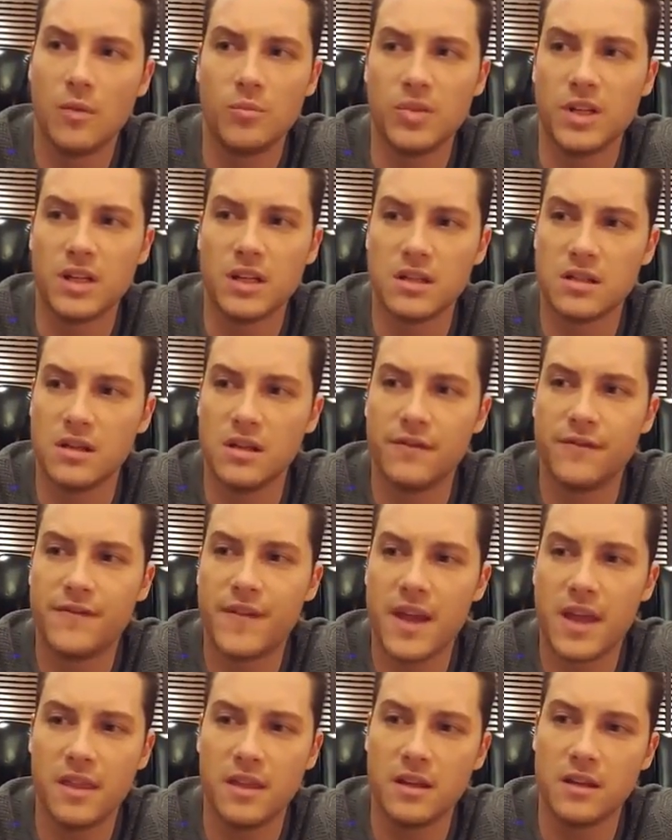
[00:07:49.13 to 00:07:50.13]
because
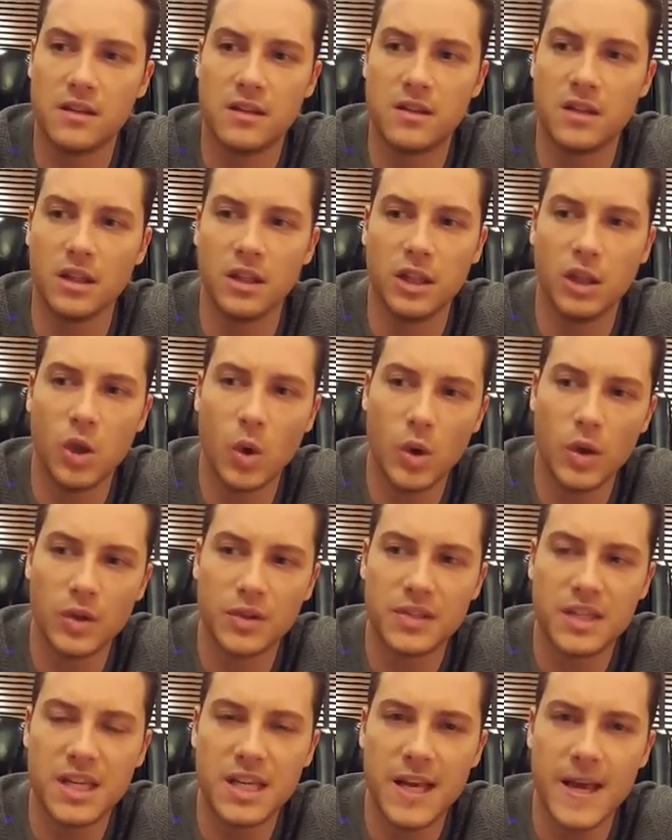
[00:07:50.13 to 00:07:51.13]
the
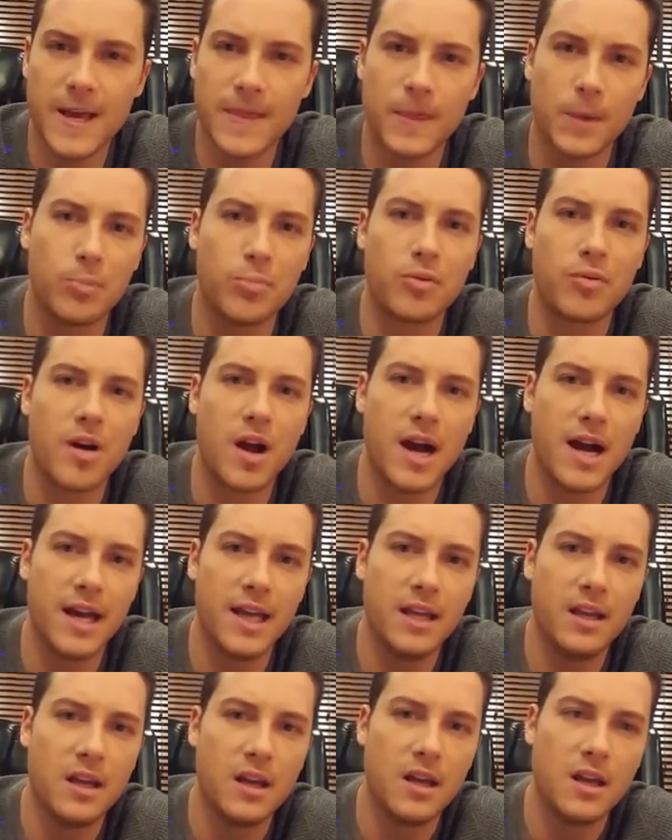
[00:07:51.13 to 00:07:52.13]
loyalty and the
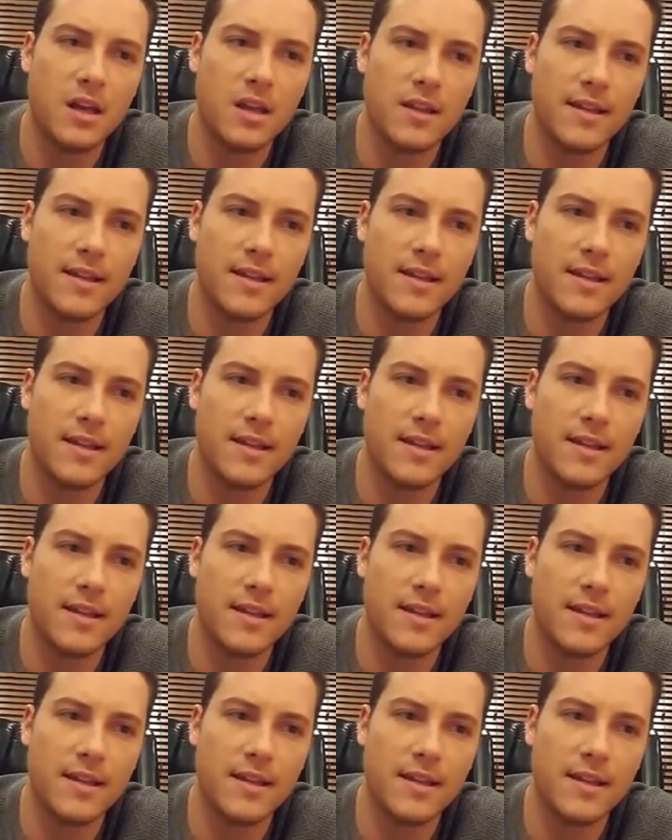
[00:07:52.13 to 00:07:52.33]
pride